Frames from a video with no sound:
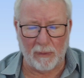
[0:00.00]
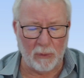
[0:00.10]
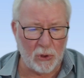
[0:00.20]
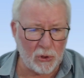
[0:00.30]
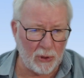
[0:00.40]

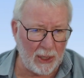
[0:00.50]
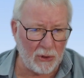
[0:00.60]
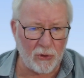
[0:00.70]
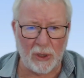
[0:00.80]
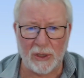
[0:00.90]
mutual
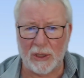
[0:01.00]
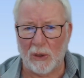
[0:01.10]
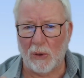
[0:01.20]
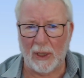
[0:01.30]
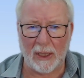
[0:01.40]
interest
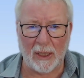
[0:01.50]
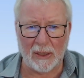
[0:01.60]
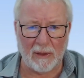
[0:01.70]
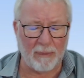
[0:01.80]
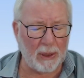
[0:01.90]
and all that kind
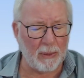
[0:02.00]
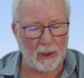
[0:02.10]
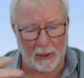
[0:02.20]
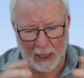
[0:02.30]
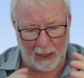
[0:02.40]
of stuff. But
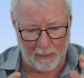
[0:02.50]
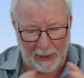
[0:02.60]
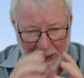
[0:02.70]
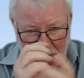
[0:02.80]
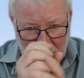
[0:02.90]
okay,
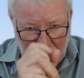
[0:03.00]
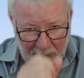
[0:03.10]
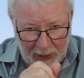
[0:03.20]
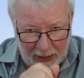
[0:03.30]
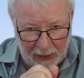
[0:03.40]
but it's a
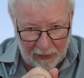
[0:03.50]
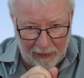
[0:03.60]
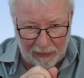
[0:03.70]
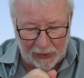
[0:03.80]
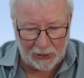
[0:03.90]
remedy a
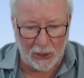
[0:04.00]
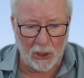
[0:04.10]
grievance.